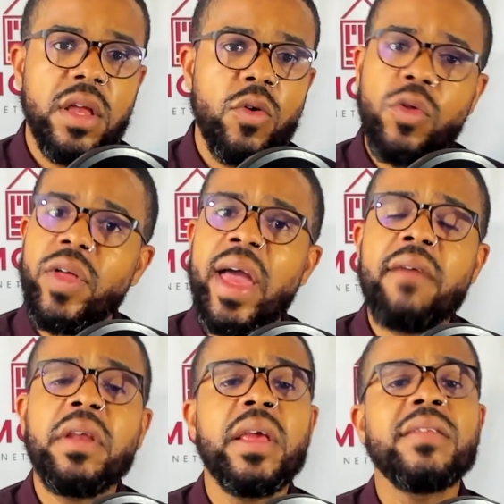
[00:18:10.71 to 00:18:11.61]
nor do they
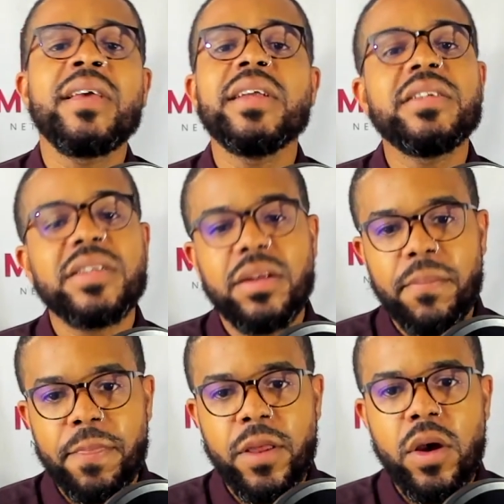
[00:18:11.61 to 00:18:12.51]
have any intention
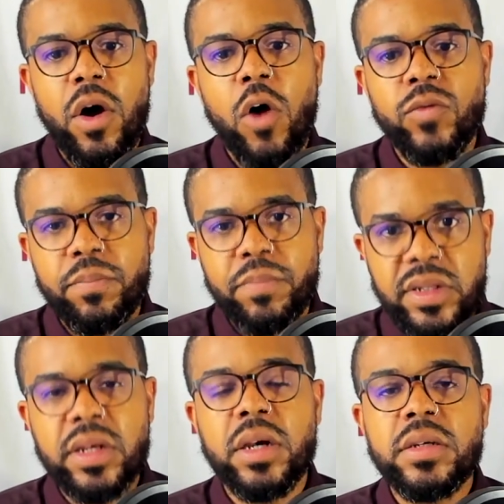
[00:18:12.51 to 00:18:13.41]
on
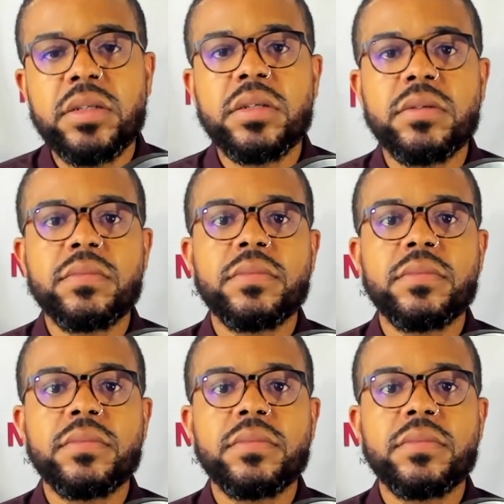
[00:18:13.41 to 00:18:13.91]
representing us.